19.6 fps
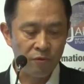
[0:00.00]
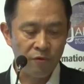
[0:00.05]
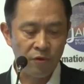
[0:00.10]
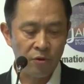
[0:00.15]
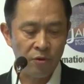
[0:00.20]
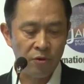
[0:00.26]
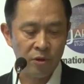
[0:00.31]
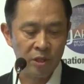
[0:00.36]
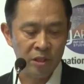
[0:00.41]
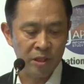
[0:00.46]

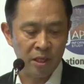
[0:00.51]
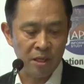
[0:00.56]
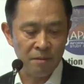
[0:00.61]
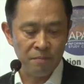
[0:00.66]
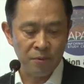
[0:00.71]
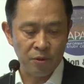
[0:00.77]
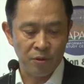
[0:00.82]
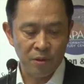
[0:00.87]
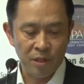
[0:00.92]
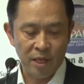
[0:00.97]
for
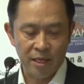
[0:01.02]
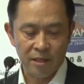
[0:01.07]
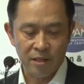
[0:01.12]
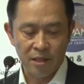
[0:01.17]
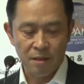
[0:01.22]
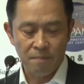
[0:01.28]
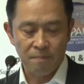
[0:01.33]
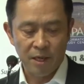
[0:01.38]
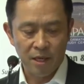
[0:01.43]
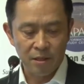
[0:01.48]
example, like
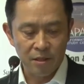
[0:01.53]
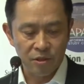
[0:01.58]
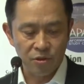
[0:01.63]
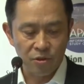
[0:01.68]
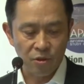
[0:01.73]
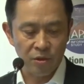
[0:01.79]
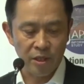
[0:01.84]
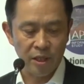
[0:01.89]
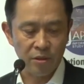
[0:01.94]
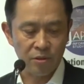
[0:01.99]

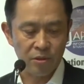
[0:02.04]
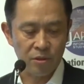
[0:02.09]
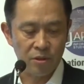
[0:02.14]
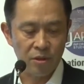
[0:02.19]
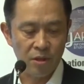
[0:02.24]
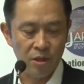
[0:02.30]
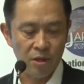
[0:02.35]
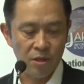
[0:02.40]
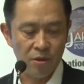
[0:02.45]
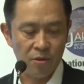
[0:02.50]
Panasonic's
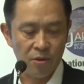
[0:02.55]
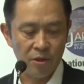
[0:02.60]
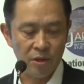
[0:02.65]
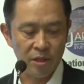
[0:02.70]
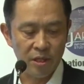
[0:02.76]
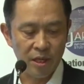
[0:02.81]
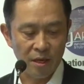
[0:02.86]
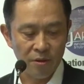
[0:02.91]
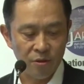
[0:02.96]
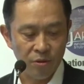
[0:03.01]
or
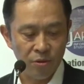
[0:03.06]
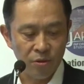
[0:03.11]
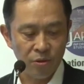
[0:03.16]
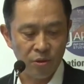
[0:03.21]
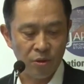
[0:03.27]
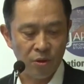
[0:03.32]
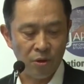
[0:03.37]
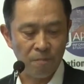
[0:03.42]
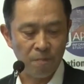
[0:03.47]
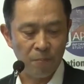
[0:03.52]

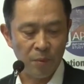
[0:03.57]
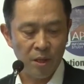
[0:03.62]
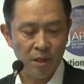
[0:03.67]
Yakuruto